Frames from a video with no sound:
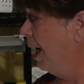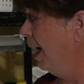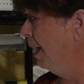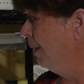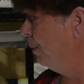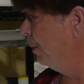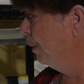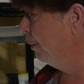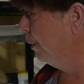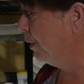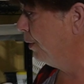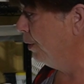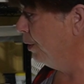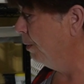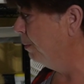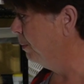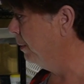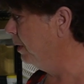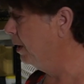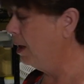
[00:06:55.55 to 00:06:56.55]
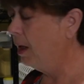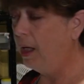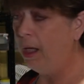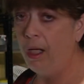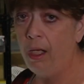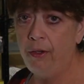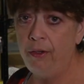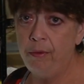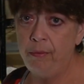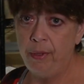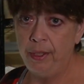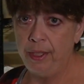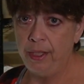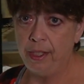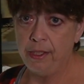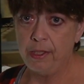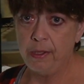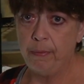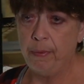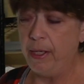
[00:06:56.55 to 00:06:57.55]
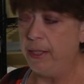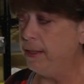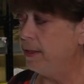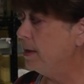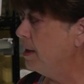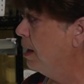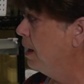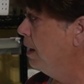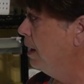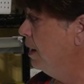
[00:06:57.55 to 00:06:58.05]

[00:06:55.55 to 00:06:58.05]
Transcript: I will recoup all the money I spent.